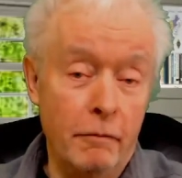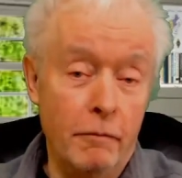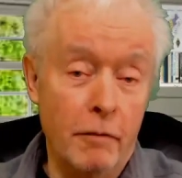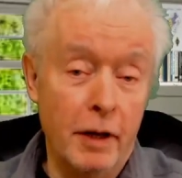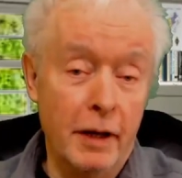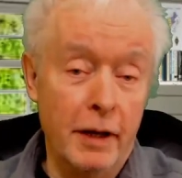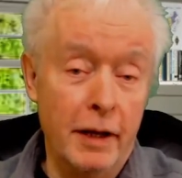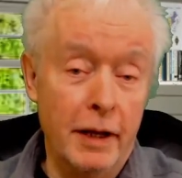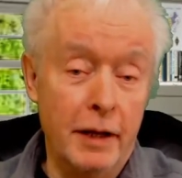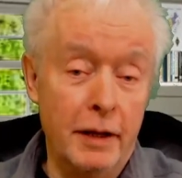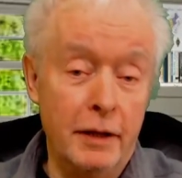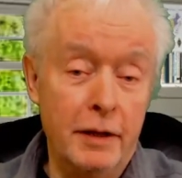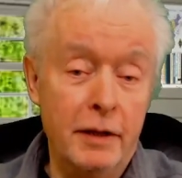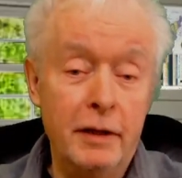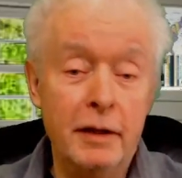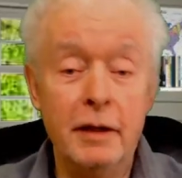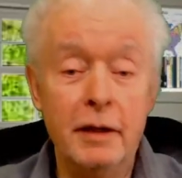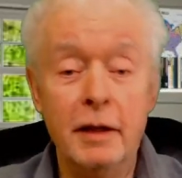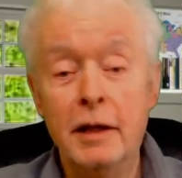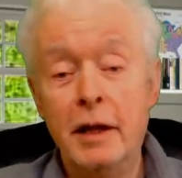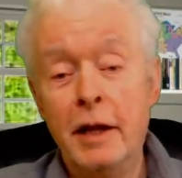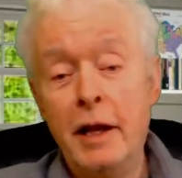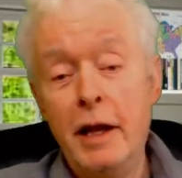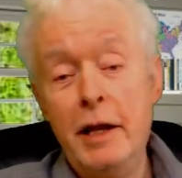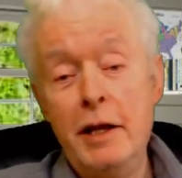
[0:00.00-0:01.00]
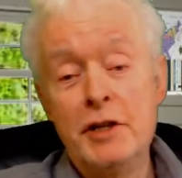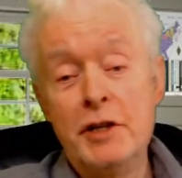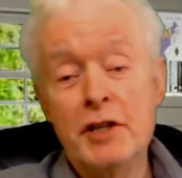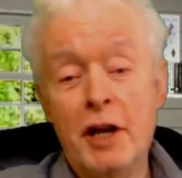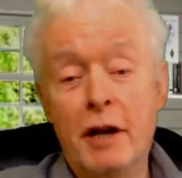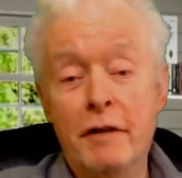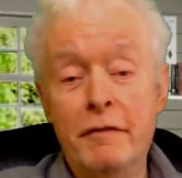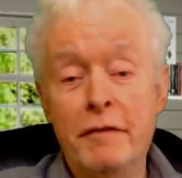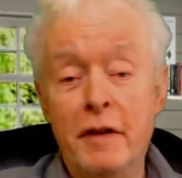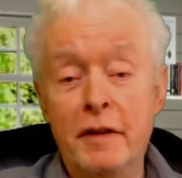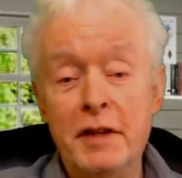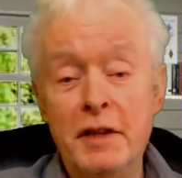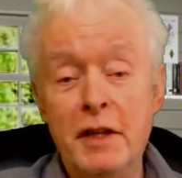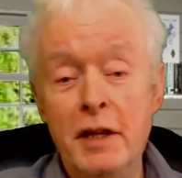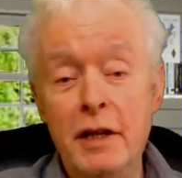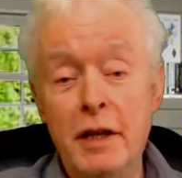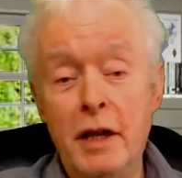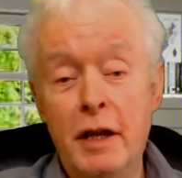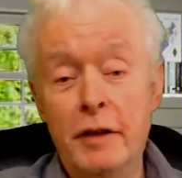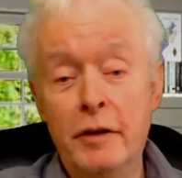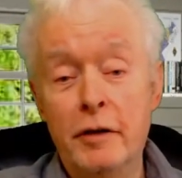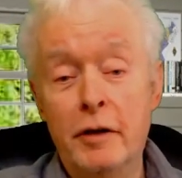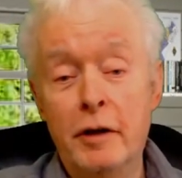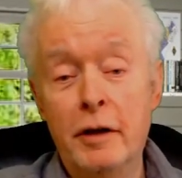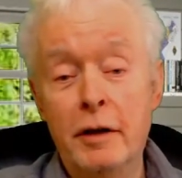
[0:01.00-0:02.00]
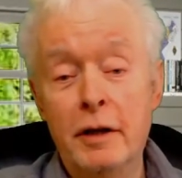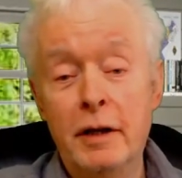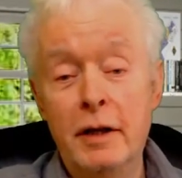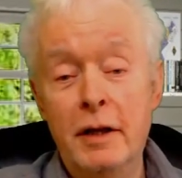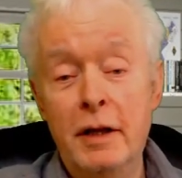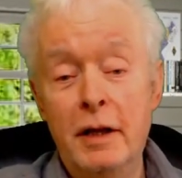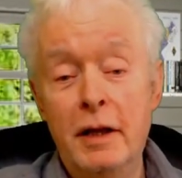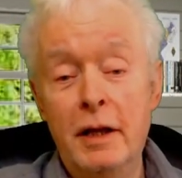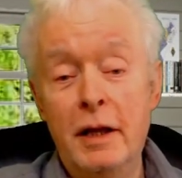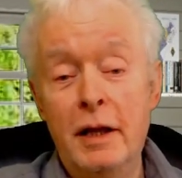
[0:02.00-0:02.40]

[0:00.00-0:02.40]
at one end, HF at the other.